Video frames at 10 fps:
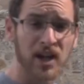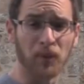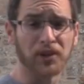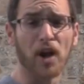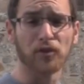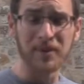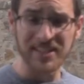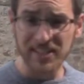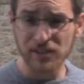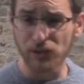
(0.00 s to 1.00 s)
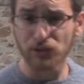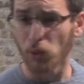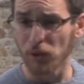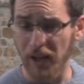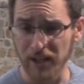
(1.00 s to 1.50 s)
when the government needed to
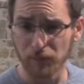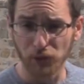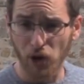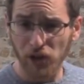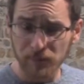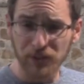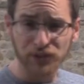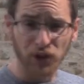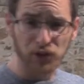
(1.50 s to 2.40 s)
store valuable documents and